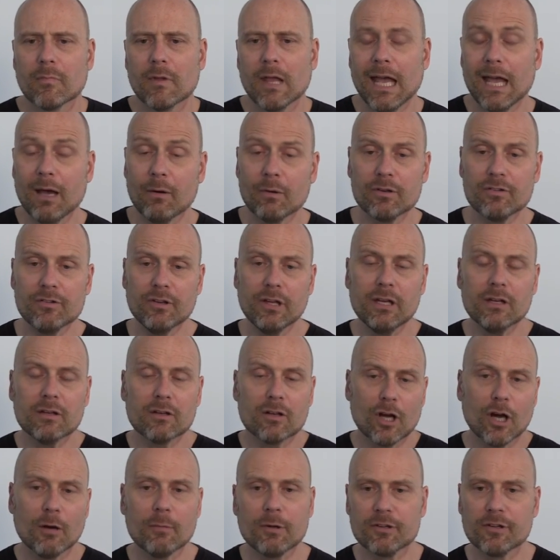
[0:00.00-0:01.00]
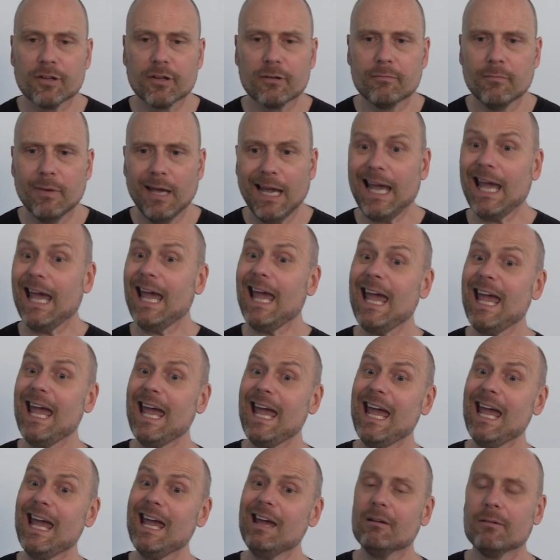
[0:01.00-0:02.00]
Howard Dean commented,
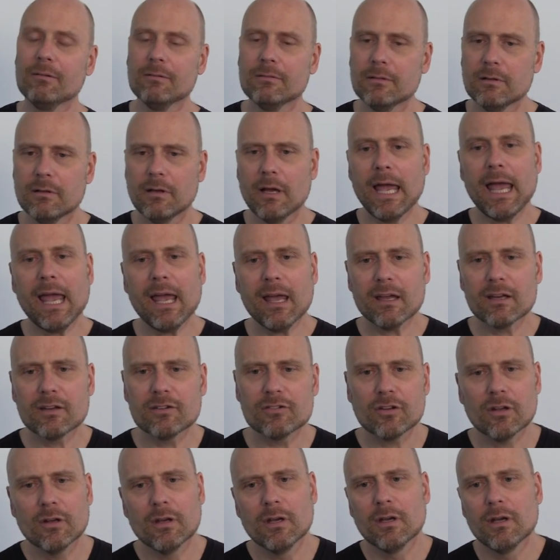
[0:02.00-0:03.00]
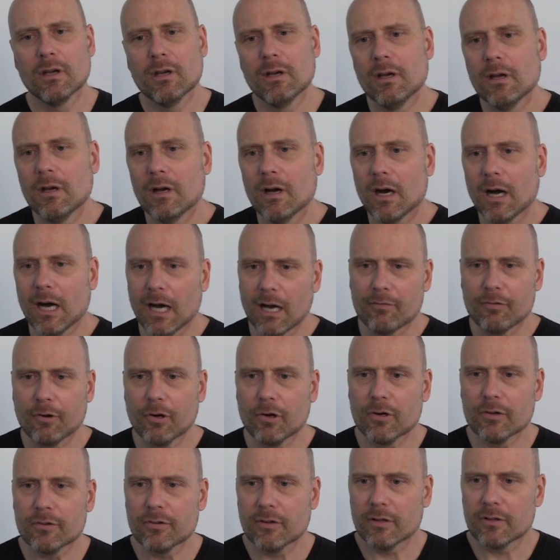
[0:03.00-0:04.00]
and I've
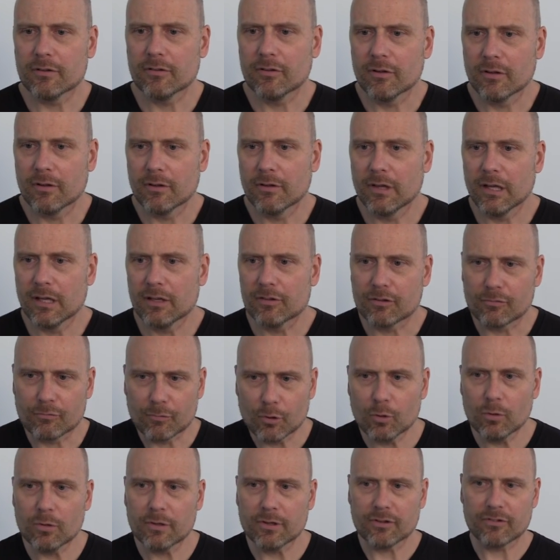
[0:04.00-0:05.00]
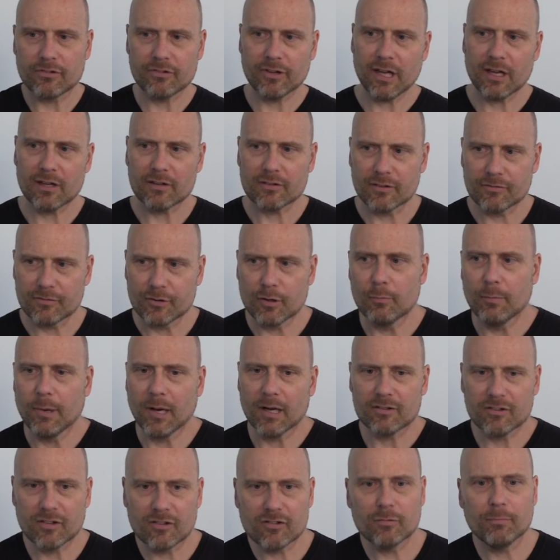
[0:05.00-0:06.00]
heard that there's a rule that says if you
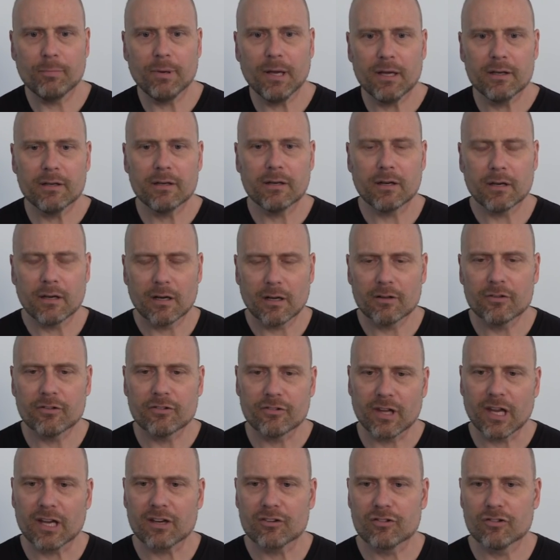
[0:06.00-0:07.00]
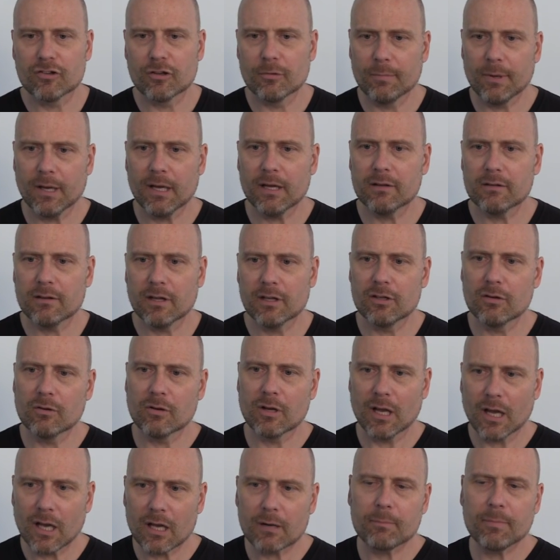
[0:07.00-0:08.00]
participate in an unsanctioned debate, then you
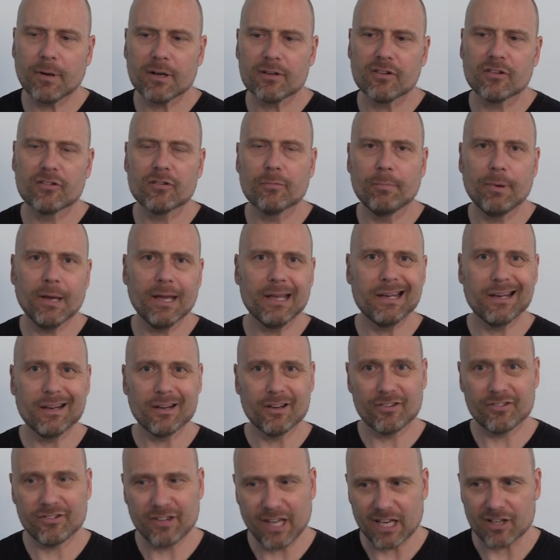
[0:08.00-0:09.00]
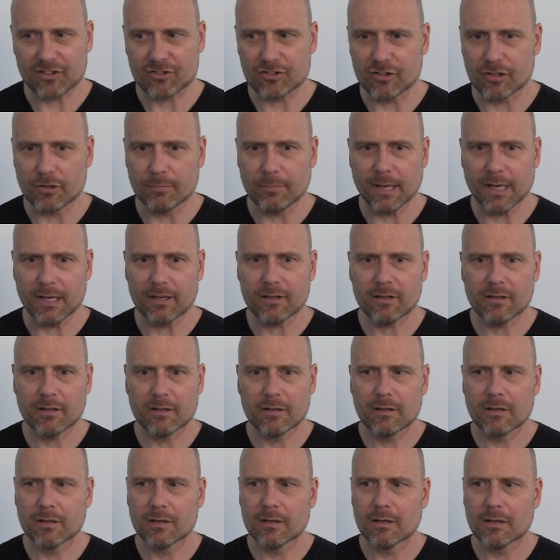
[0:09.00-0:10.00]
can't participate in a sanctioned debate.
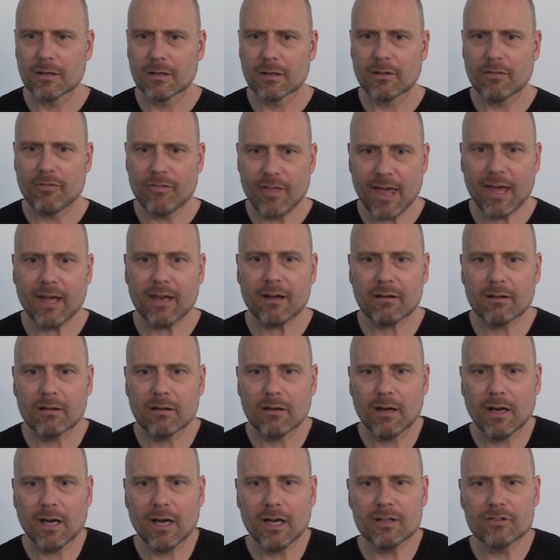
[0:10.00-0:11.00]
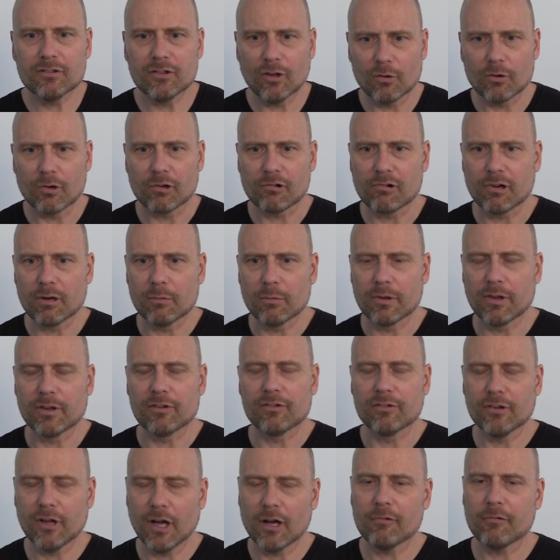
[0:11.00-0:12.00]
That I don't agree with.
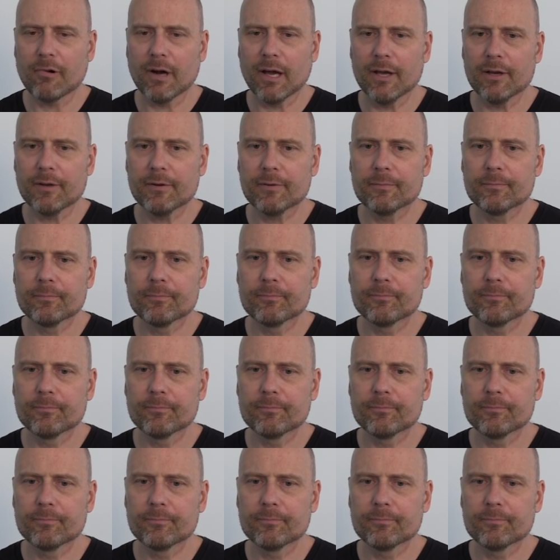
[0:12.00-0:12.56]
It's not right.